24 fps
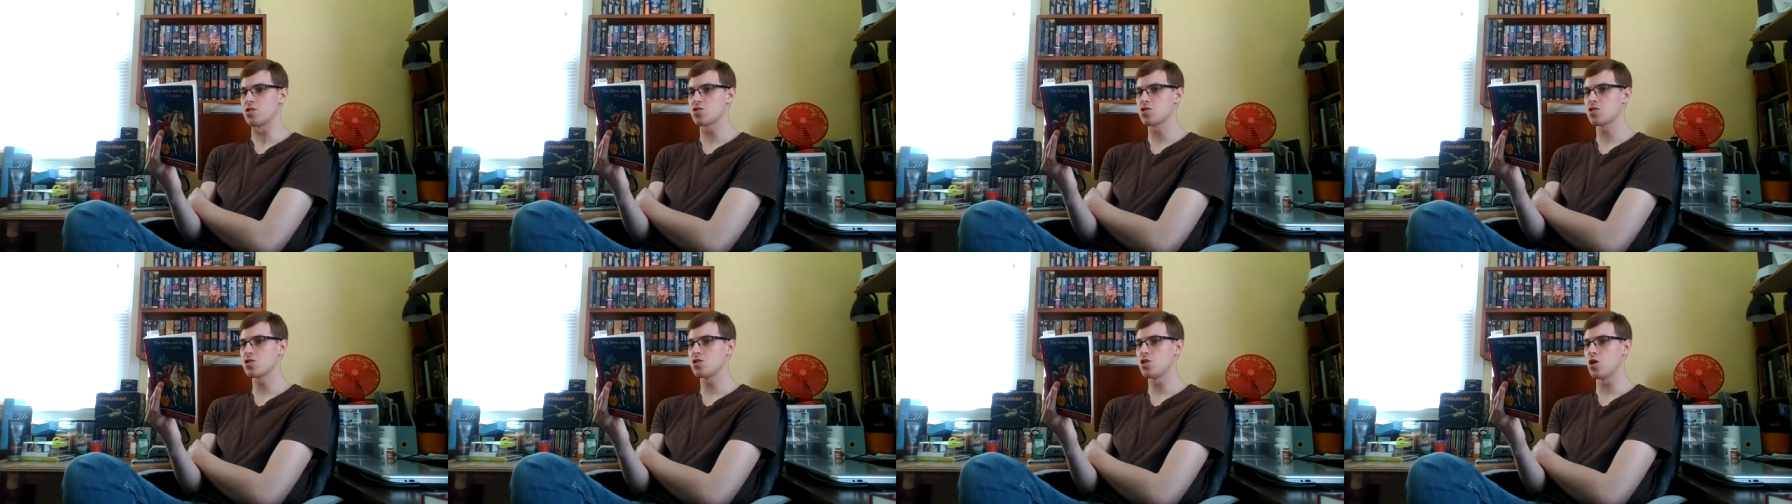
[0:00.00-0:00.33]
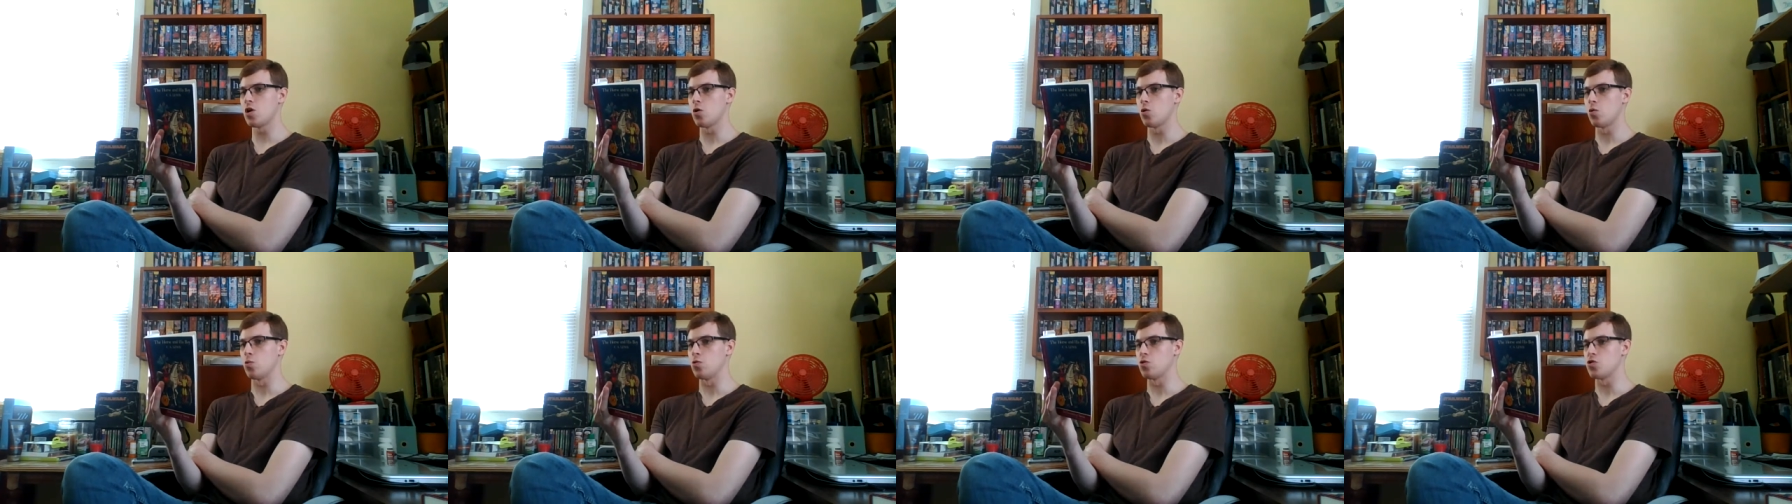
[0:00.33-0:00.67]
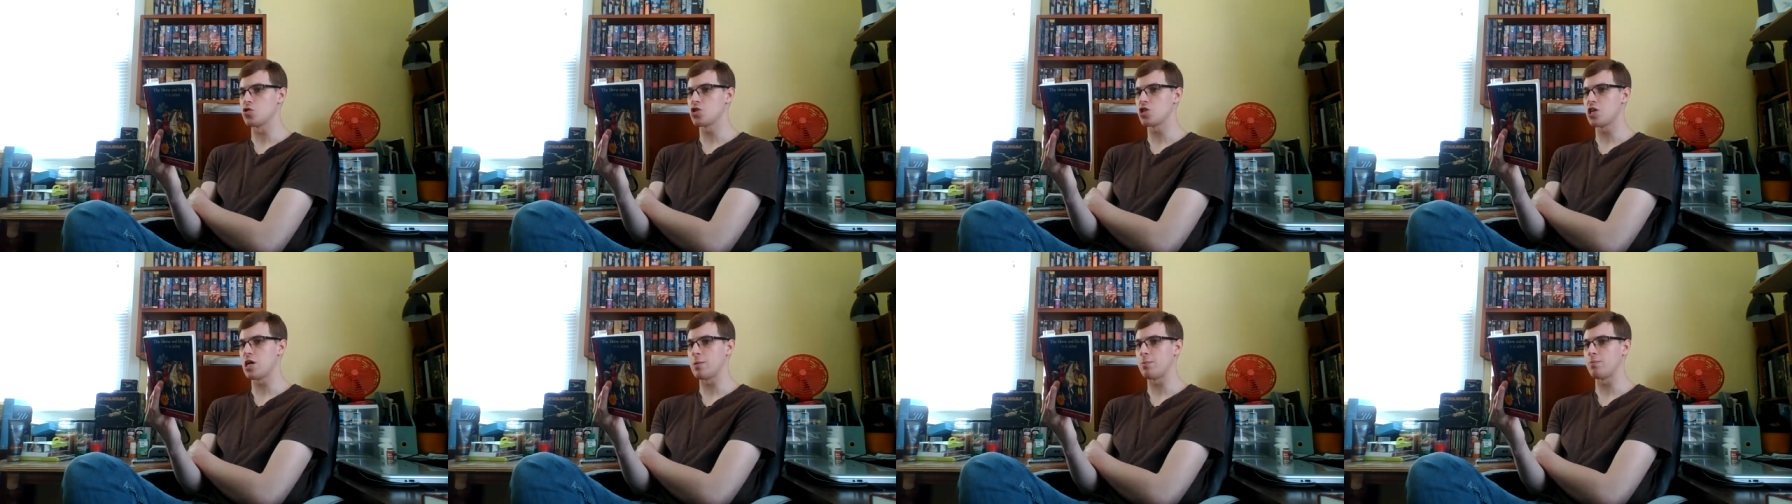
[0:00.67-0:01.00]
stone
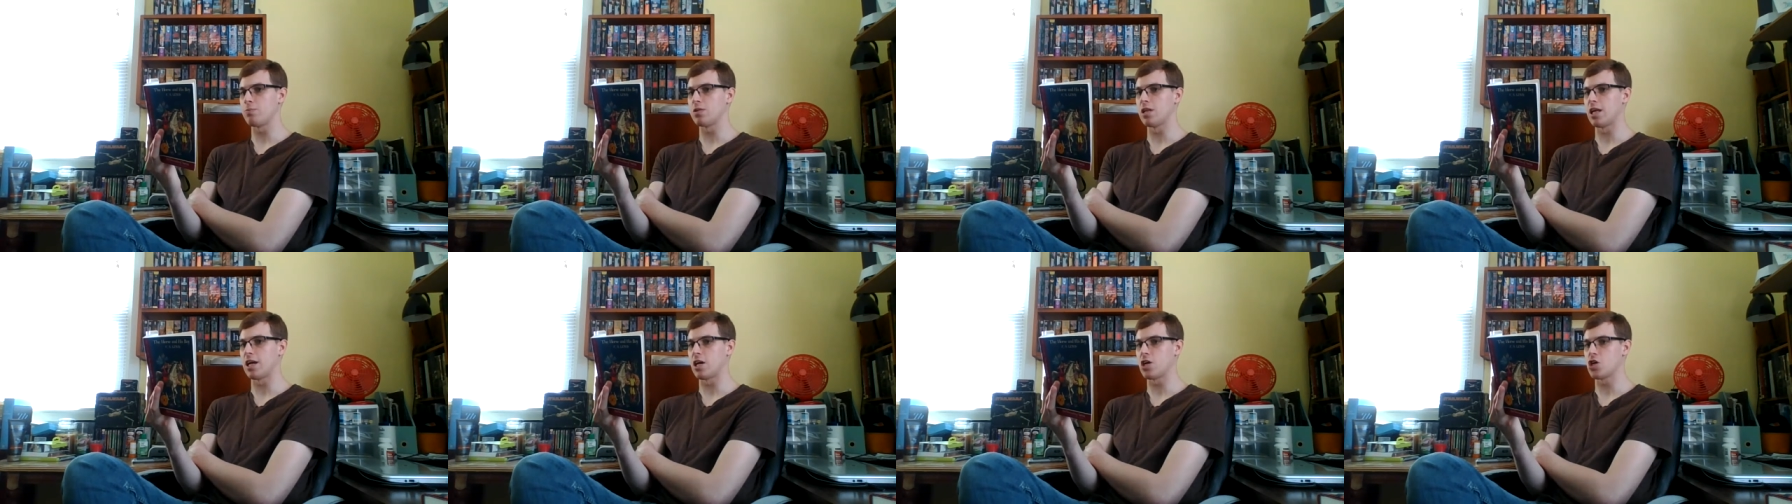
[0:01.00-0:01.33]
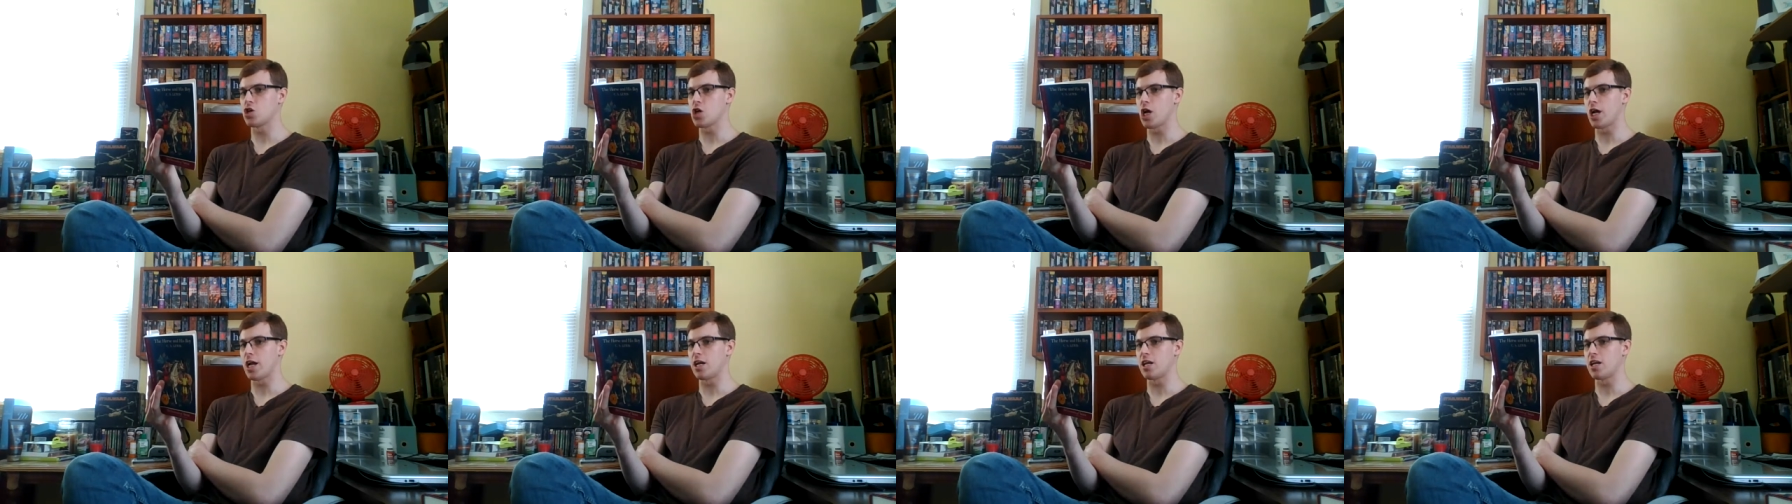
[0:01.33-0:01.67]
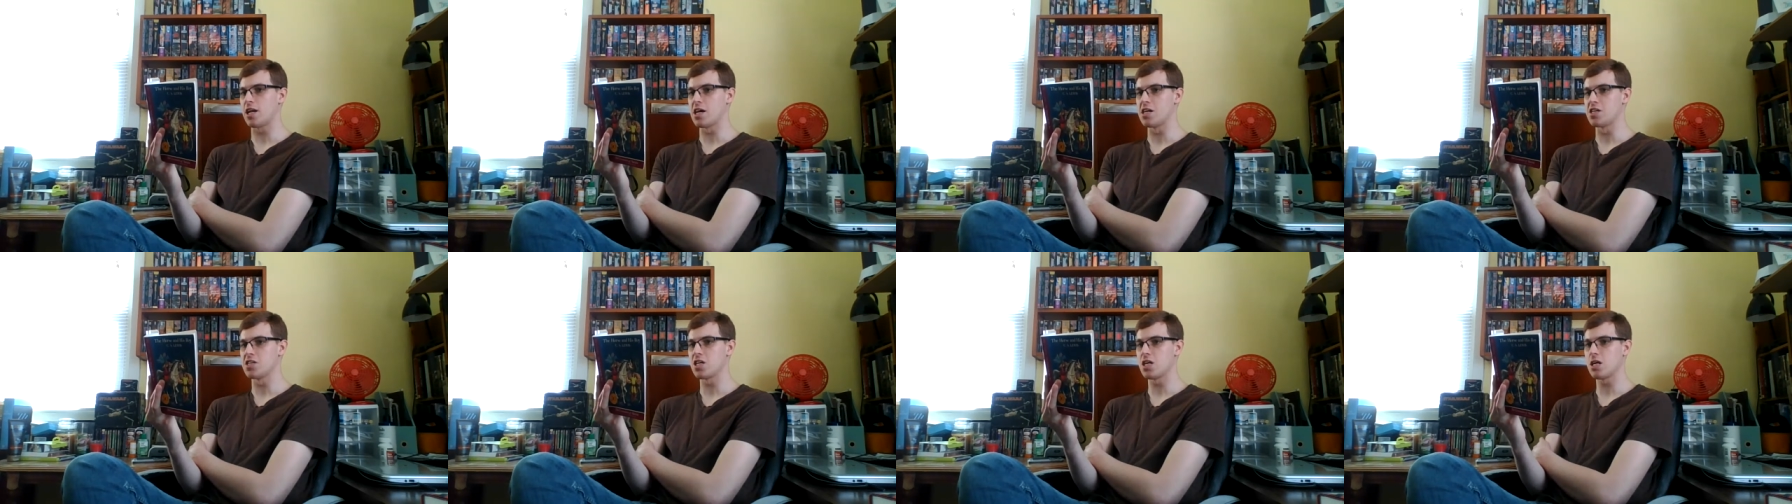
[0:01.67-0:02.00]
shaped like
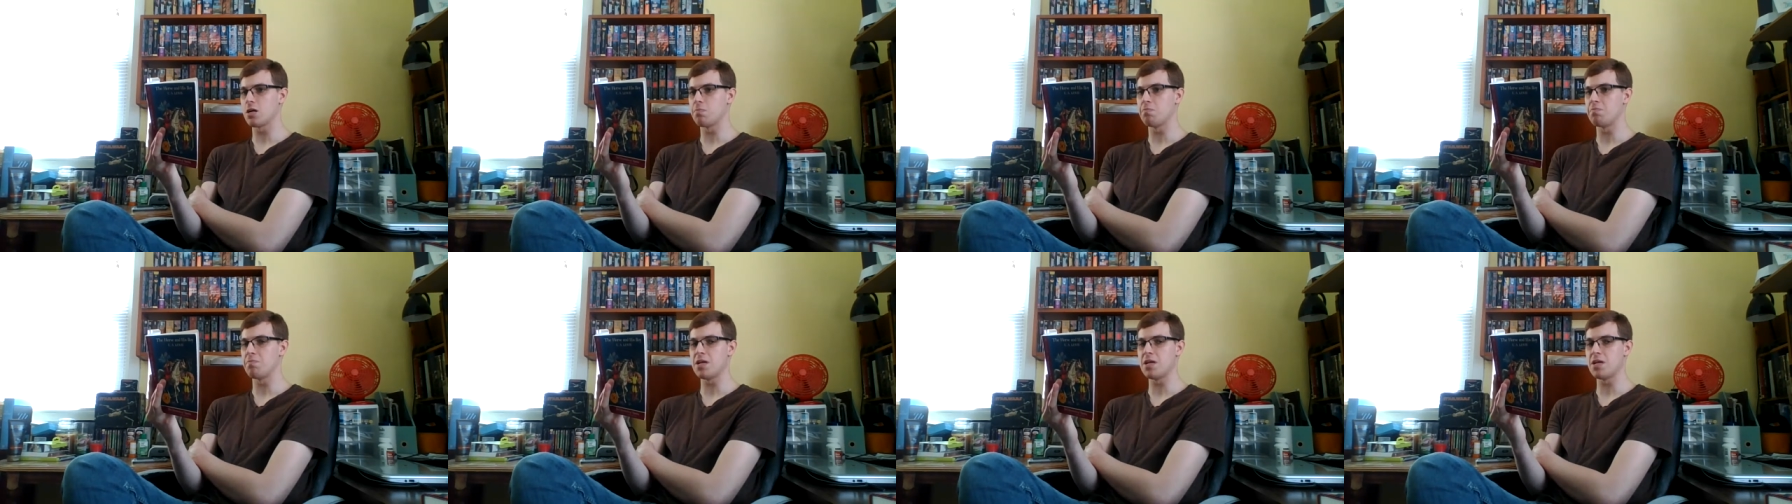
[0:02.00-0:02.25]
gigantic